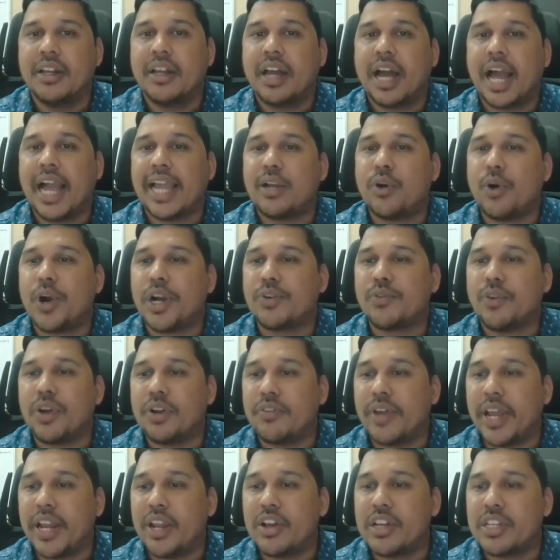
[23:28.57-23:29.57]
I got one
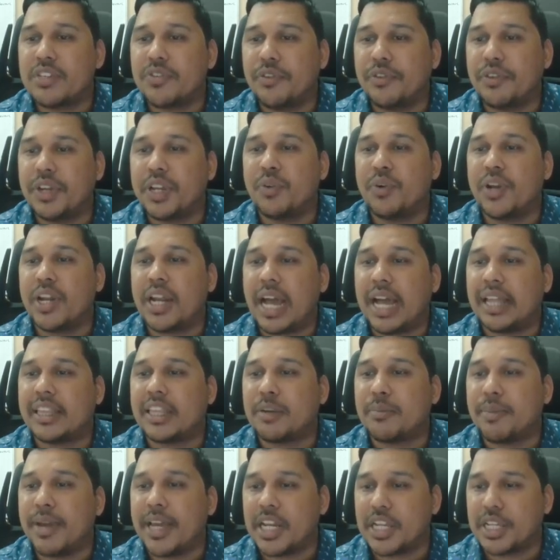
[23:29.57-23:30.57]
value as 51, other
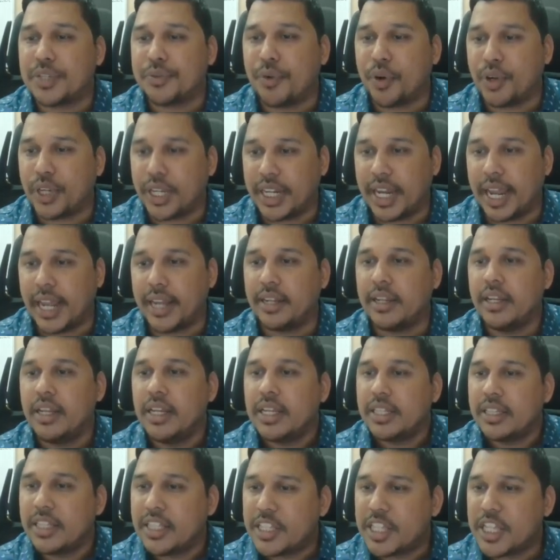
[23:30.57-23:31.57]
minus 49.
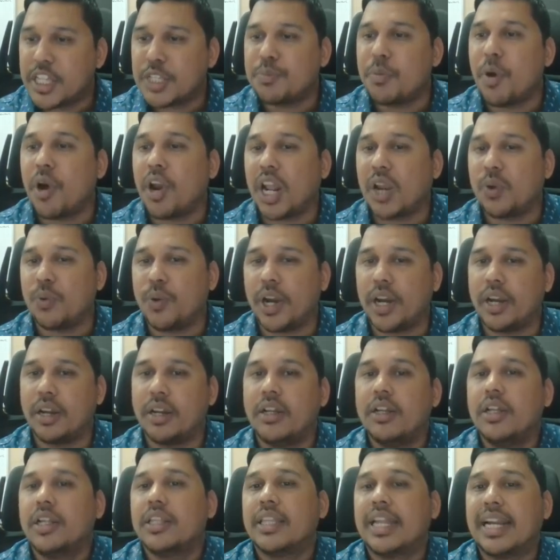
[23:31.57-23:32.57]
This is smaller one
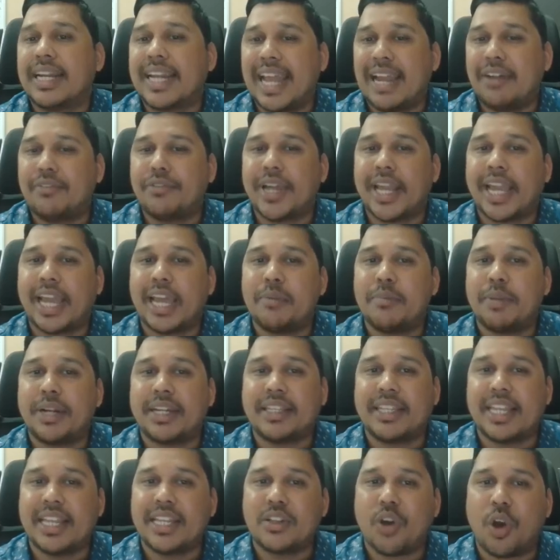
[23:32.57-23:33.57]
that I have taken, but
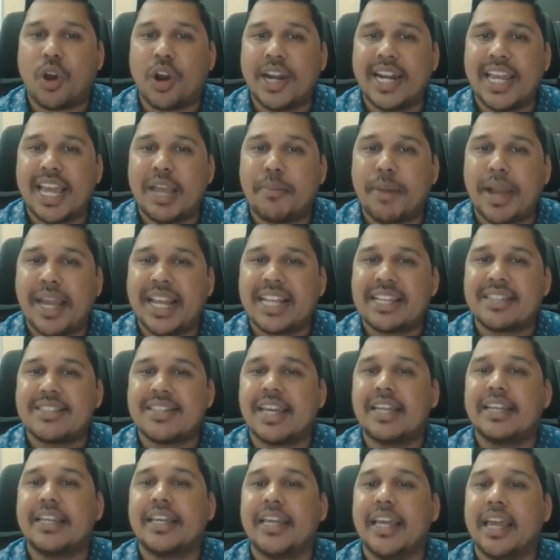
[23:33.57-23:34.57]
there is already a minus
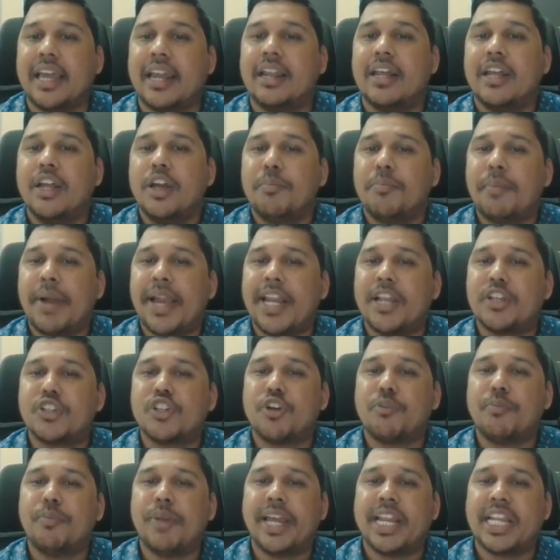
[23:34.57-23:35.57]
sign here. Minus
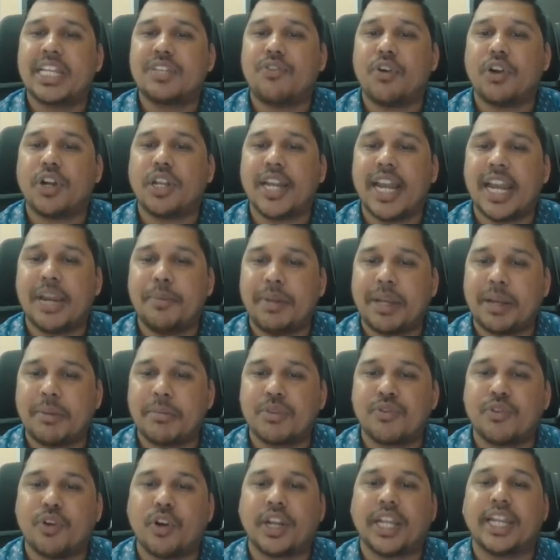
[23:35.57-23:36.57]
of minus 49 becomes
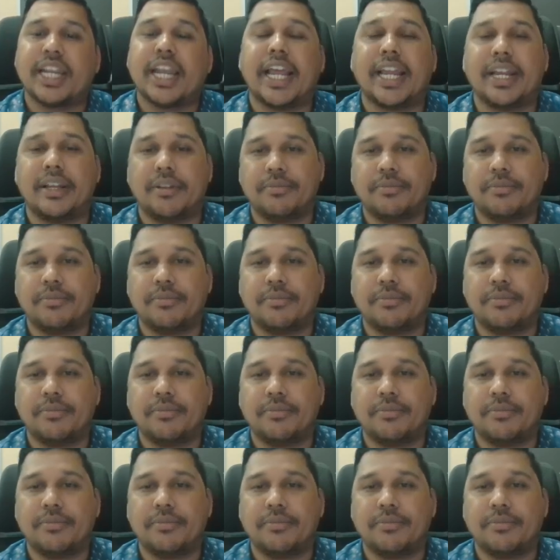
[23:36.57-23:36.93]
49,